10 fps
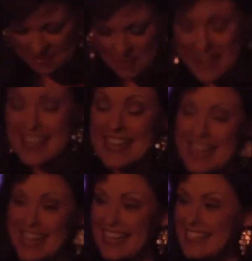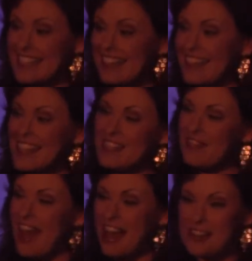we need these
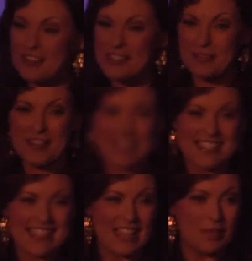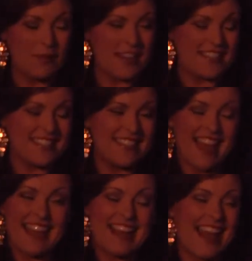values that we're going to celebrate
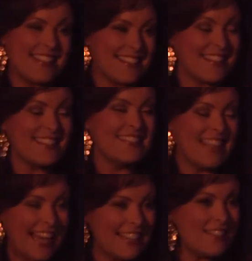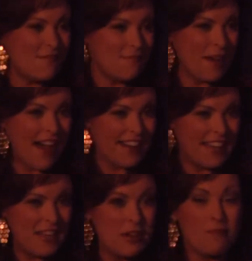tonight as a collective
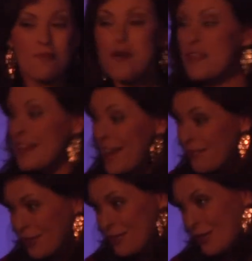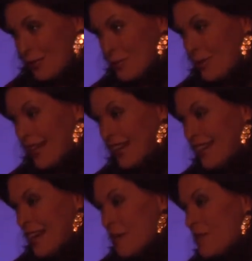body more than ever, don't we?
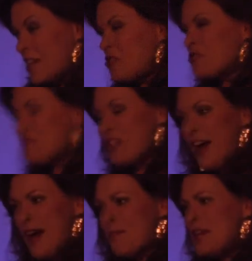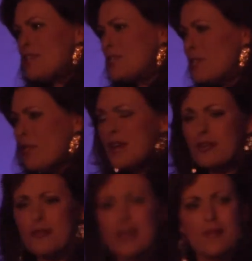Because your job is so
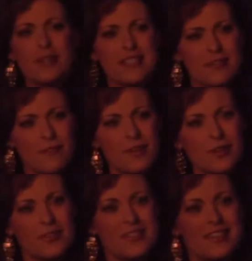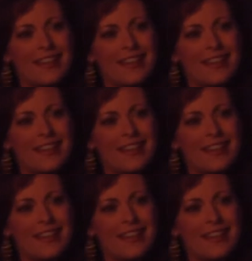incredibly difficult.